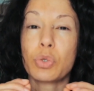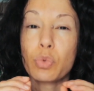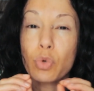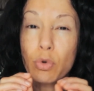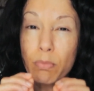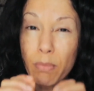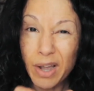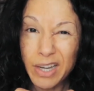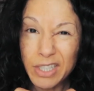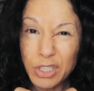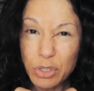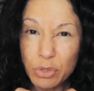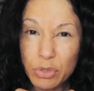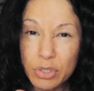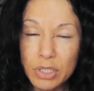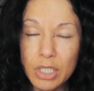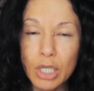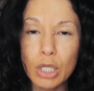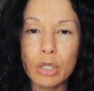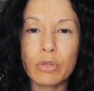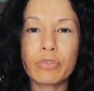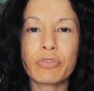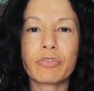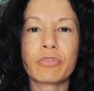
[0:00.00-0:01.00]
remind
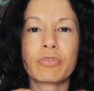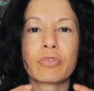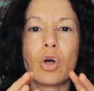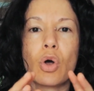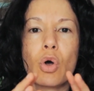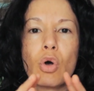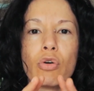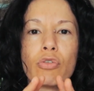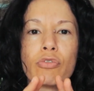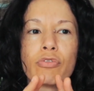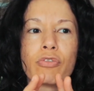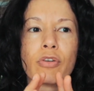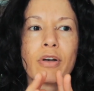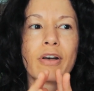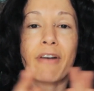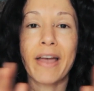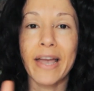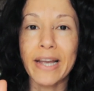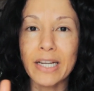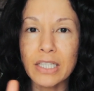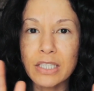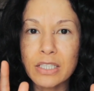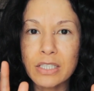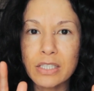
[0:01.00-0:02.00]
yourself of
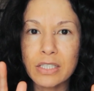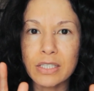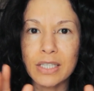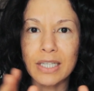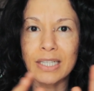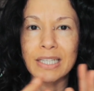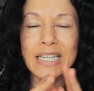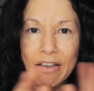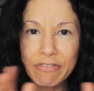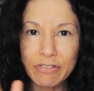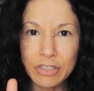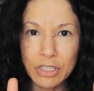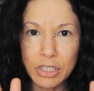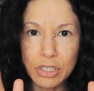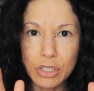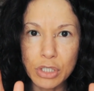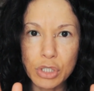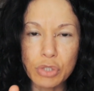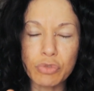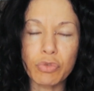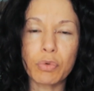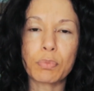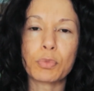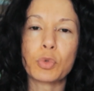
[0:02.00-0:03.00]
facts and
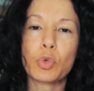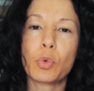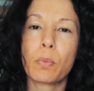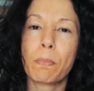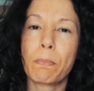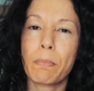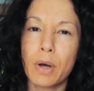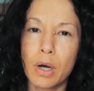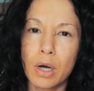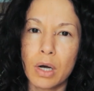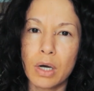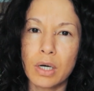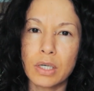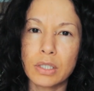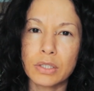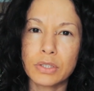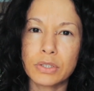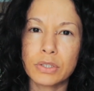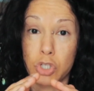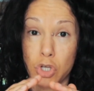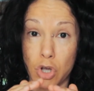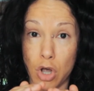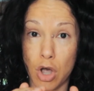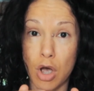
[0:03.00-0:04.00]
evidence from your
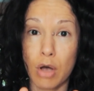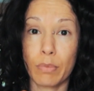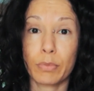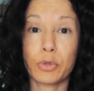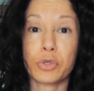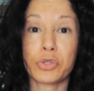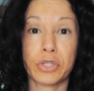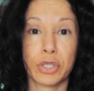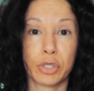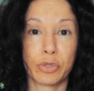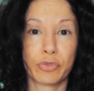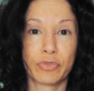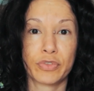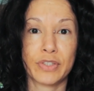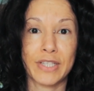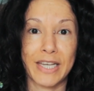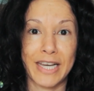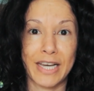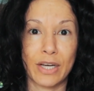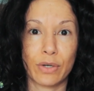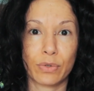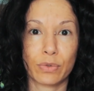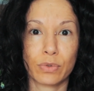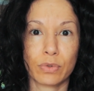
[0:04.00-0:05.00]
past to calm yourself
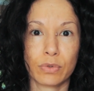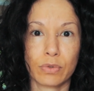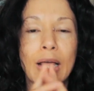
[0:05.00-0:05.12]
down.